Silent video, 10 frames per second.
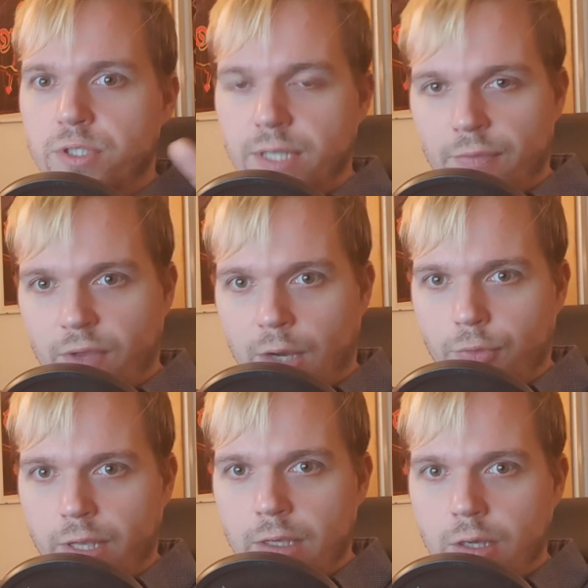sent
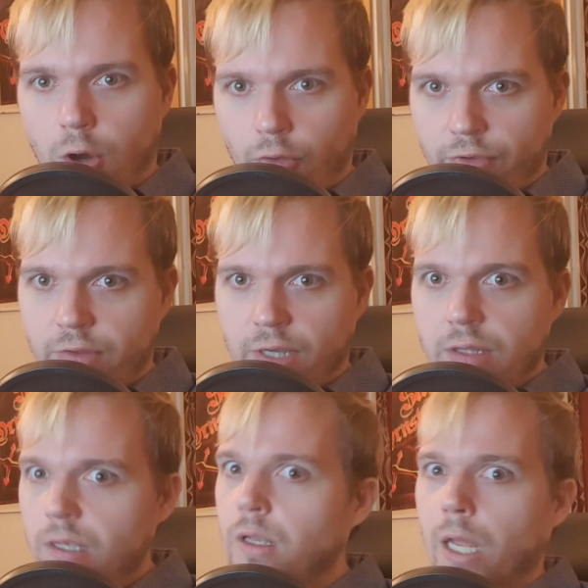out a content
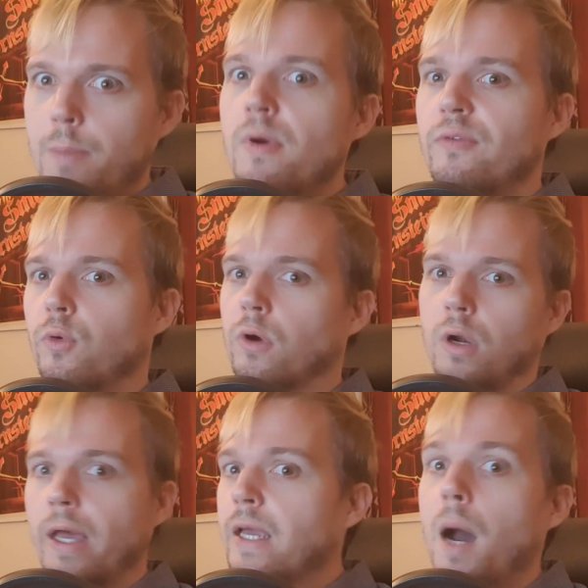ID claim
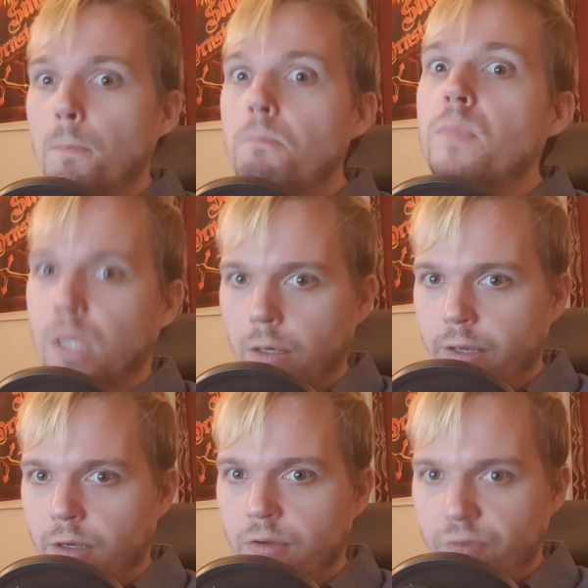for like 1
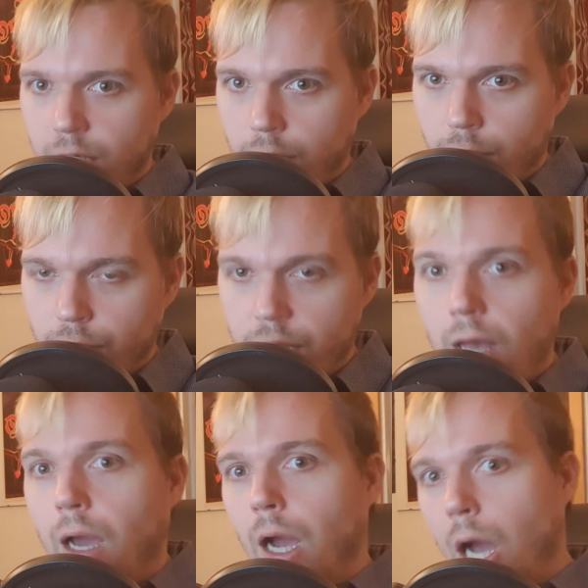million videos.
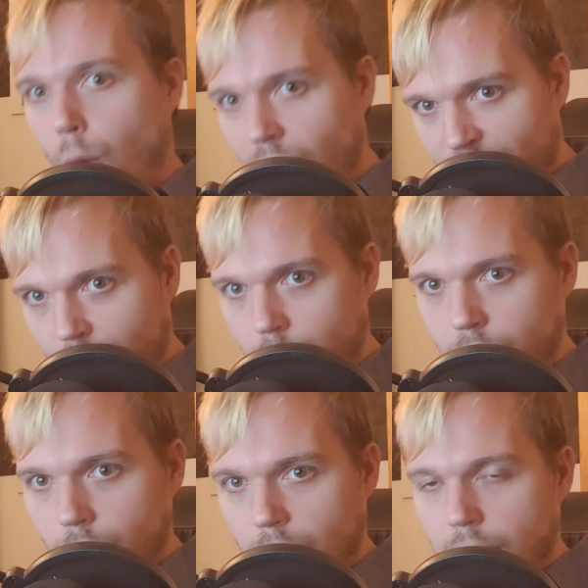
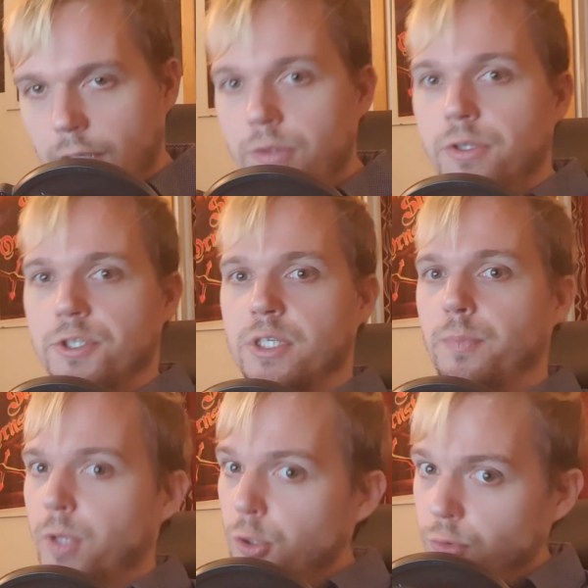However,
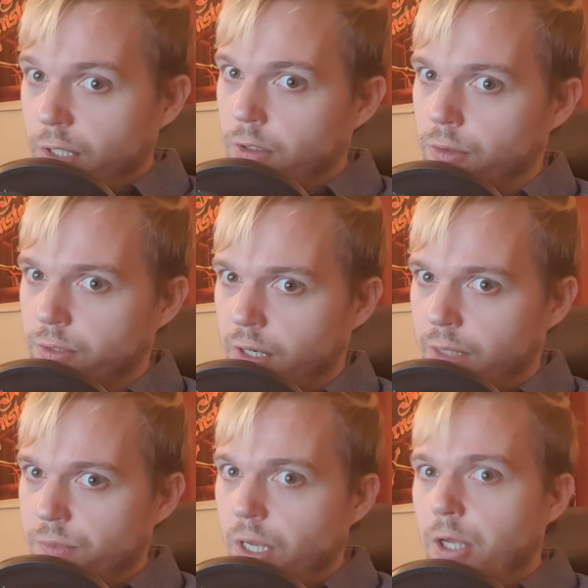disputing those
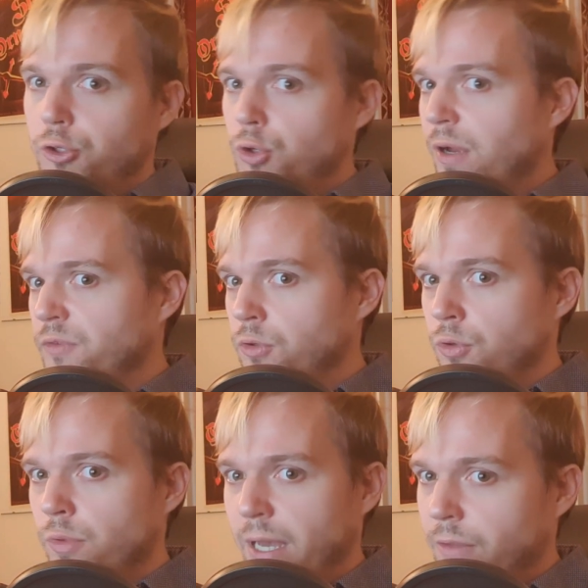claims, you have to
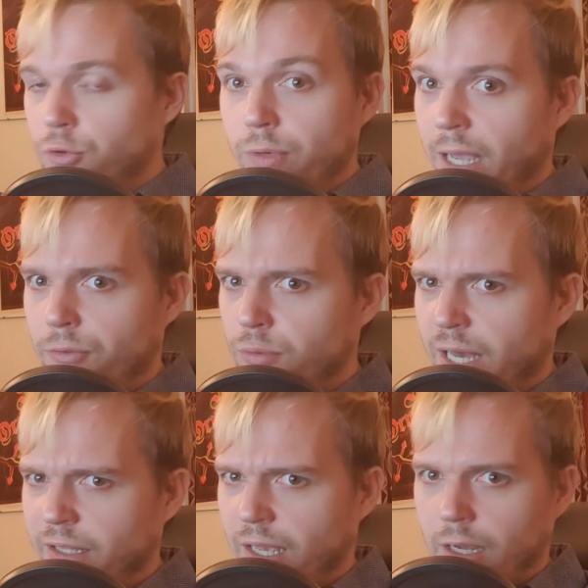do that. You can't
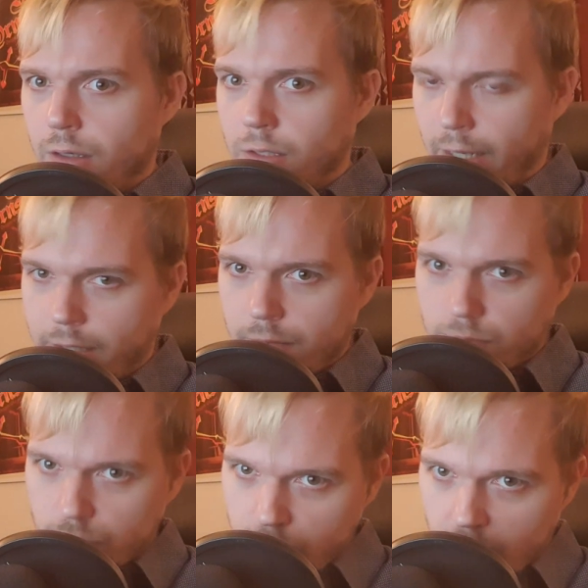do that
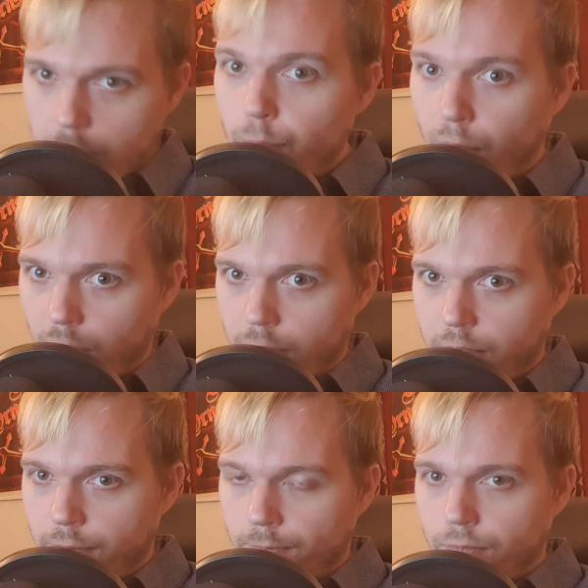like in
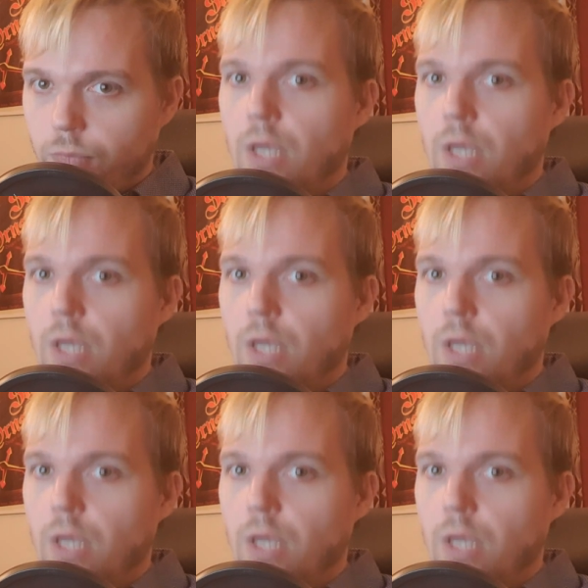bulk.